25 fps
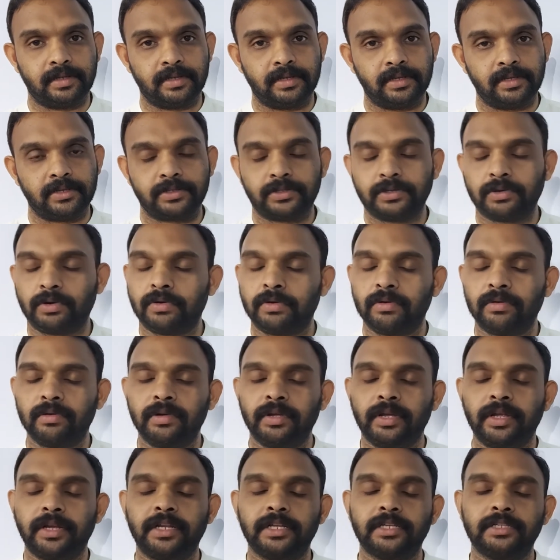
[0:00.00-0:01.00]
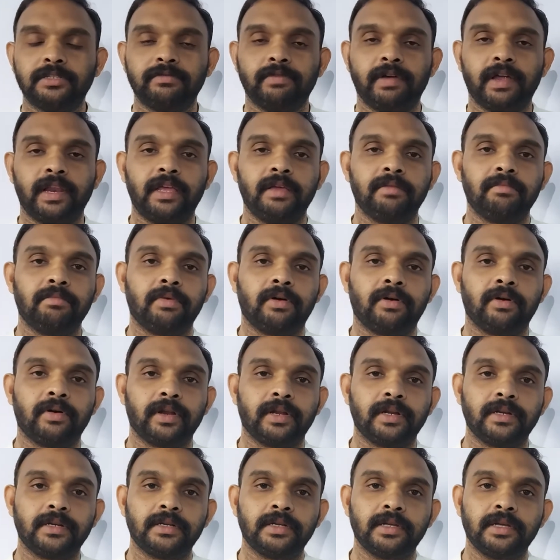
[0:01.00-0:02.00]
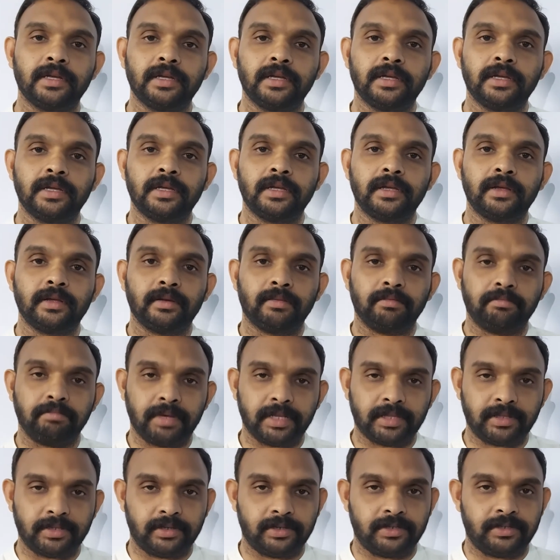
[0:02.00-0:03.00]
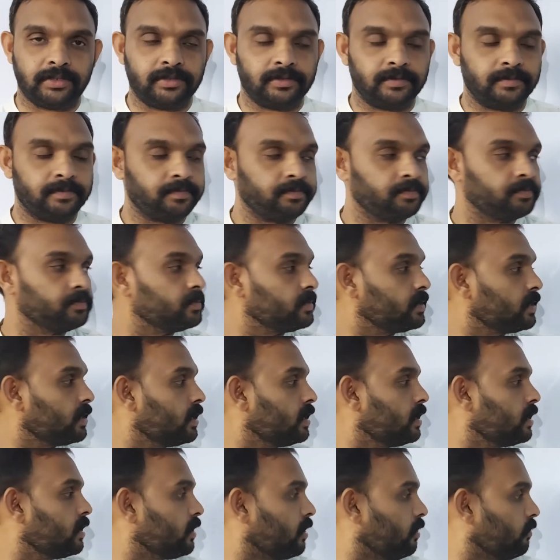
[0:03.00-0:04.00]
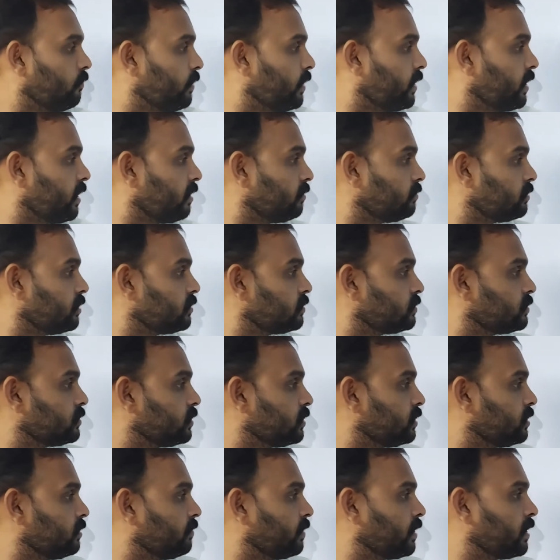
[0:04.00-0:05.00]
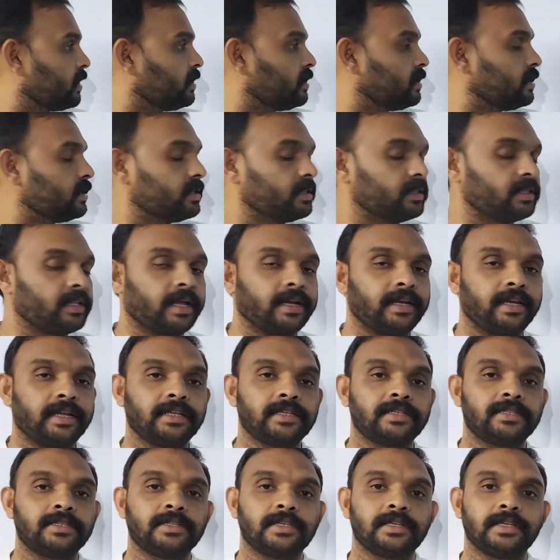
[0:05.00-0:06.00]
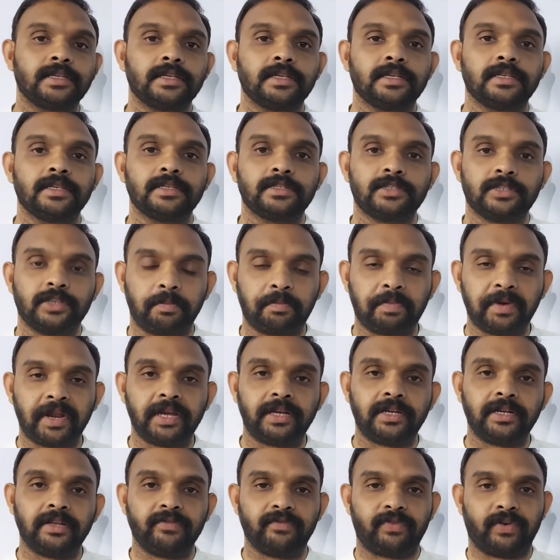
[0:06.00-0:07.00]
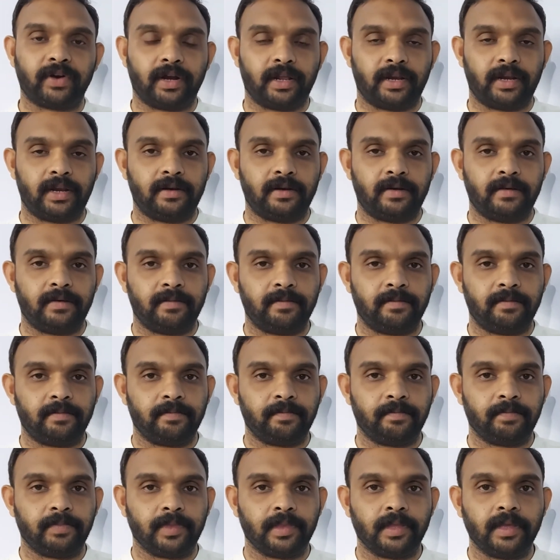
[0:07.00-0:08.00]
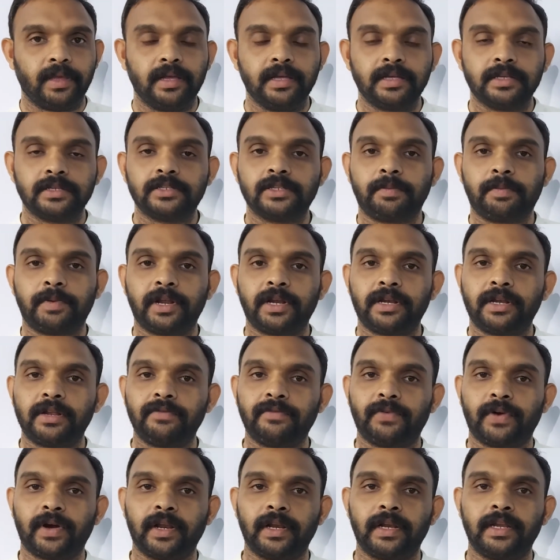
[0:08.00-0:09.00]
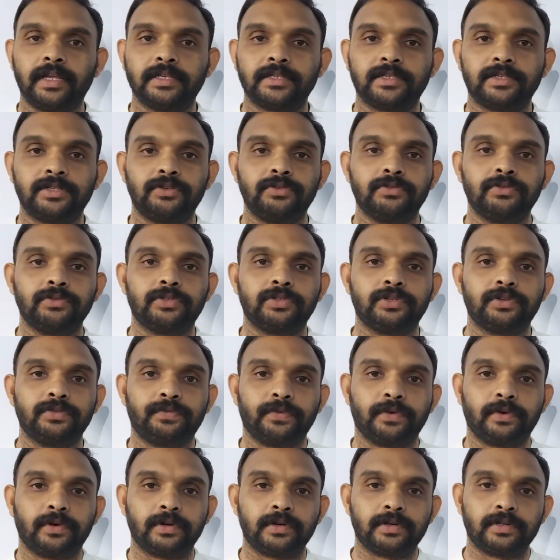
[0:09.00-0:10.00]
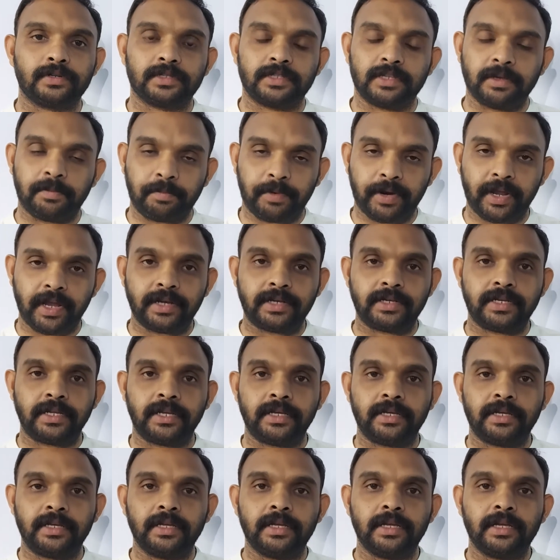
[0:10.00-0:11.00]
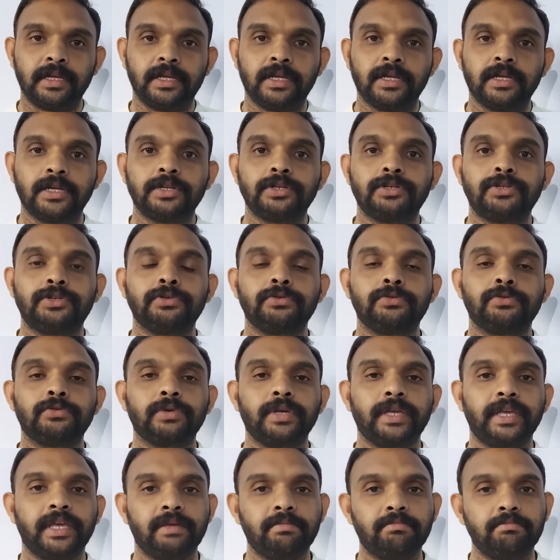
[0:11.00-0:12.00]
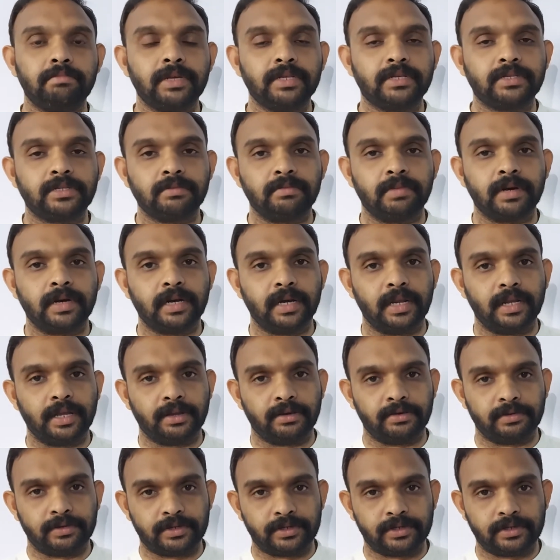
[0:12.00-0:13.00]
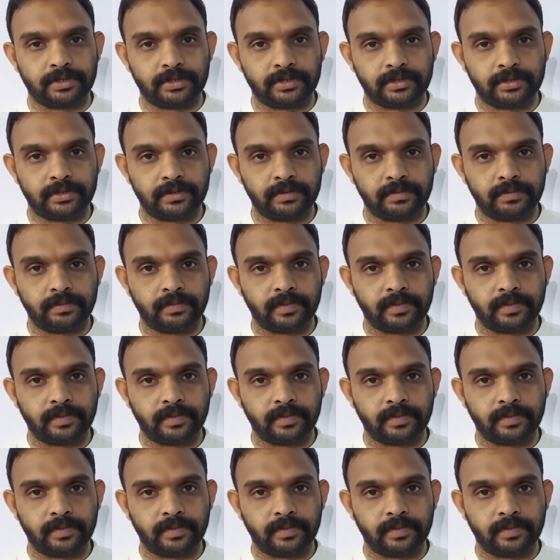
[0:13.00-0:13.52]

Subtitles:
So it is very important method. Now we have the third one, that is separating funnel. Separating funnel is used for separating two immiscible liquids.